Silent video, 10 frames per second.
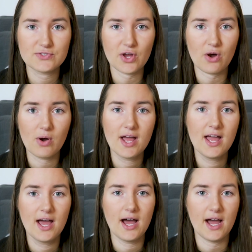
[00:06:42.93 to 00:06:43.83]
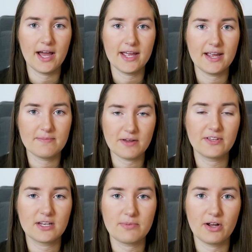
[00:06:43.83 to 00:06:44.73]
So I am
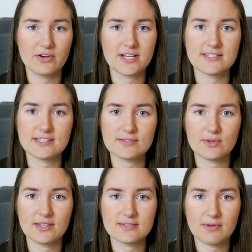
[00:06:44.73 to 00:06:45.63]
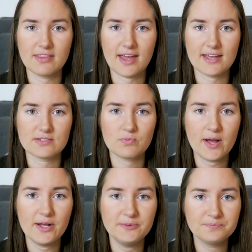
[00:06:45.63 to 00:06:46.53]
definitely gonna prioritize this one this month as
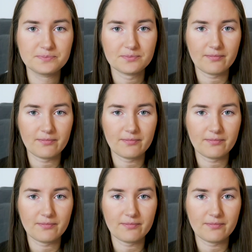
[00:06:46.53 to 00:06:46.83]
well.